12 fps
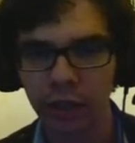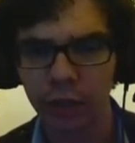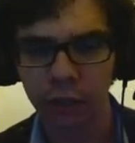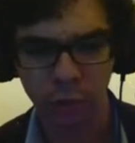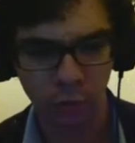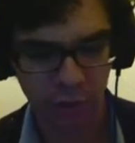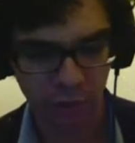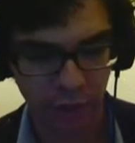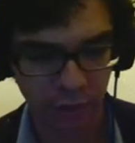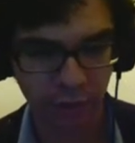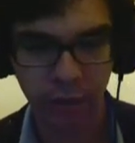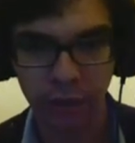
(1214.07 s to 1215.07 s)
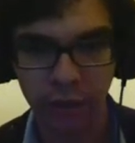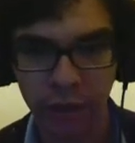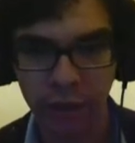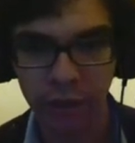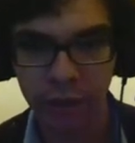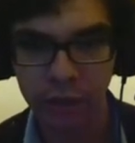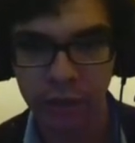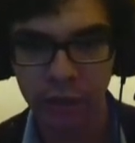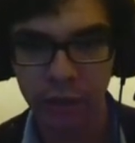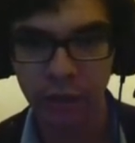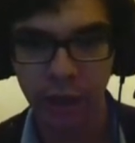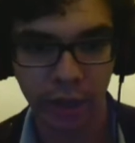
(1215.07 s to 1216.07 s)
I don't know what that thing in there is.
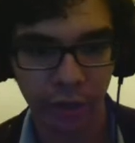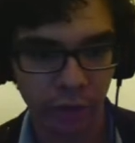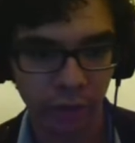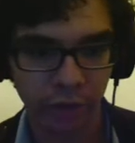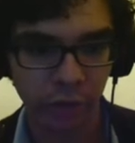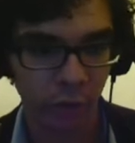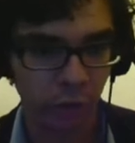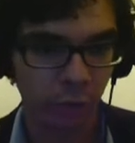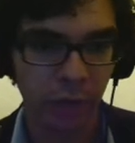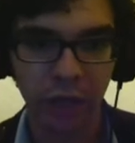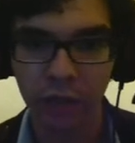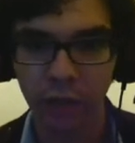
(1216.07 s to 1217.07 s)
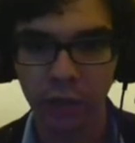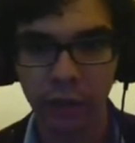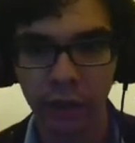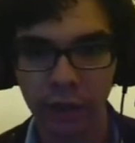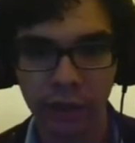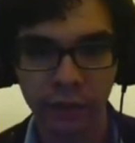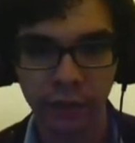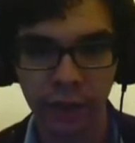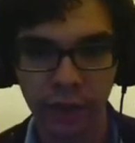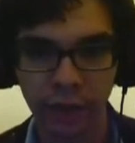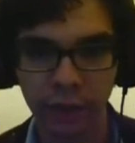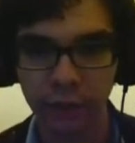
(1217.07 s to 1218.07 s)
I cannot even zoom in. Okay, that's
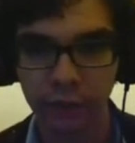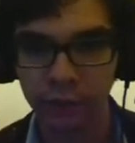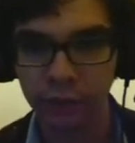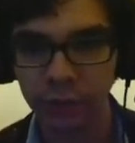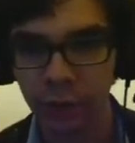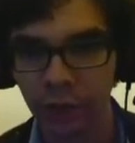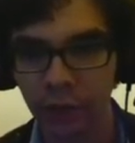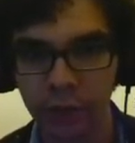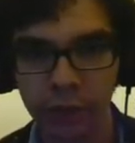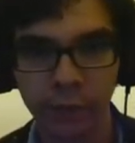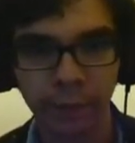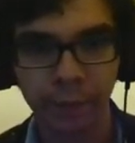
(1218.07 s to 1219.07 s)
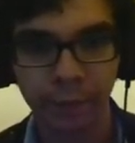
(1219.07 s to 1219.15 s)
fine then. Whatever.